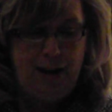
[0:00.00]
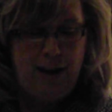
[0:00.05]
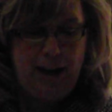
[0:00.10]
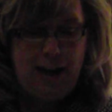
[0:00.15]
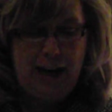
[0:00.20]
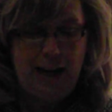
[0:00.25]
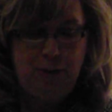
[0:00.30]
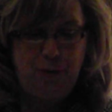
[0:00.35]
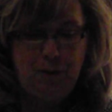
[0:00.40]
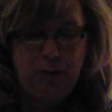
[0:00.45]

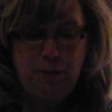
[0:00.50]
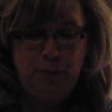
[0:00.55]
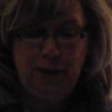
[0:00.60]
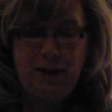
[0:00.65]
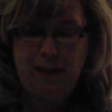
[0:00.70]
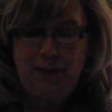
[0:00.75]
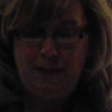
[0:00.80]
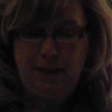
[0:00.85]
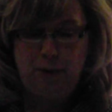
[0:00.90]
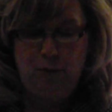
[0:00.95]
I will
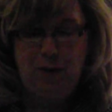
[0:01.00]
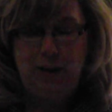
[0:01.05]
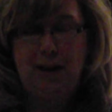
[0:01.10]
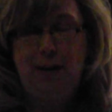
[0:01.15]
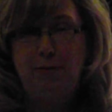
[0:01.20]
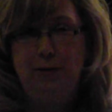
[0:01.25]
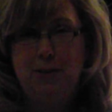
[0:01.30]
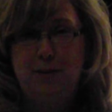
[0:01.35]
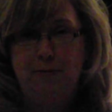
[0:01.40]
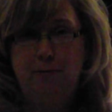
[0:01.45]
admit that when I
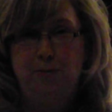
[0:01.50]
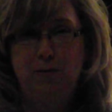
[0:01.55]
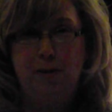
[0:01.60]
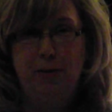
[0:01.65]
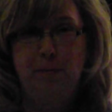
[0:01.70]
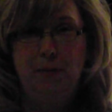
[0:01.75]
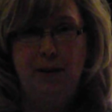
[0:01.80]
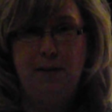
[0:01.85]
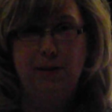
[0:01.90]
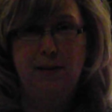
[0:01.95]
was
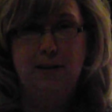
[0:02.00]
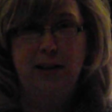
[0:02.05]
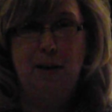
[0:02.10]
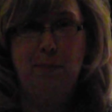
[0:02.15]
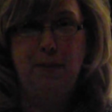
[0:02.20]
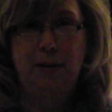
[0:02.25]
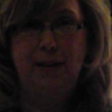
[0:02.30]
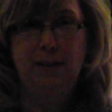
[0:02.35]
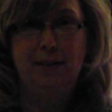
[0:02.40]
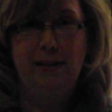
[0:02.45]
informed that the
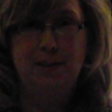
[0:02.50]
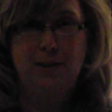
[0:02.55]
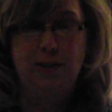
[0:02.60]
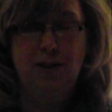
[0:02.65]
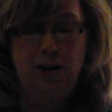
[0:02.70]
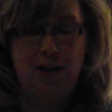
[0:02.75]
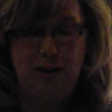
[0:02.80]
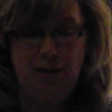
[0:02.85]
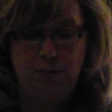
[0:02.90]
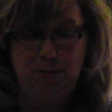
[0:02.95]
topic of this
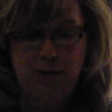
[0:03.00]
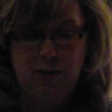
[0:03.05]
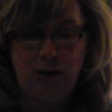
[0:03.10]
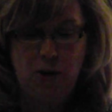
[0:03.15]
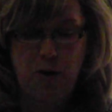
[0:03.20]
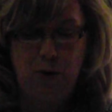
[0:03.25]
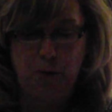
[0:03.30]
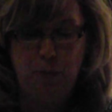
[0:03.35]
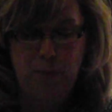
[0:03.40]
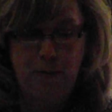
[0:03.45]
talk was
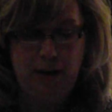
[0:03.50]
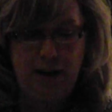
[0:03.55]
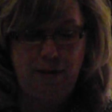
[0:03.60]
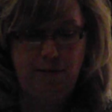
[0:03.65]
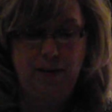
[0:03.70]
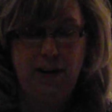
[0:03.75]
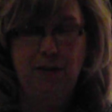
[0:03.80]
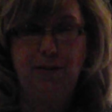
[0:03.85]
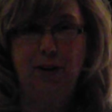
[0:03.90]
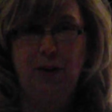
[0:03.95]
hope, I
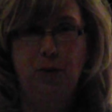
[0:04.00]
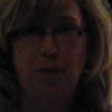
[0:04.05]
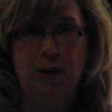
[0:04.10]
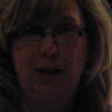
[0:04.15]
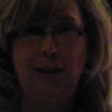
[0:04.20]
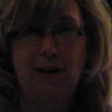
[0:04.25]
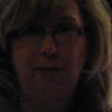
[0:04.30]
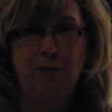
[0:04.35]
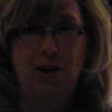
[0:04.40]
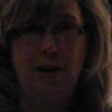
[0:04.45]
found it quite
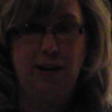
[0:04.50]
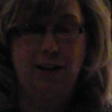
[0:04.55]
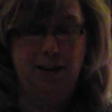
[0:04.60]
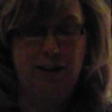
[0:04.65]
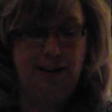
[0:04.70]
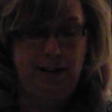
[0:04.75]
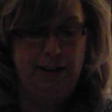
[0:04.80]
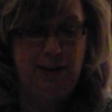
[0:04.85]
ironic.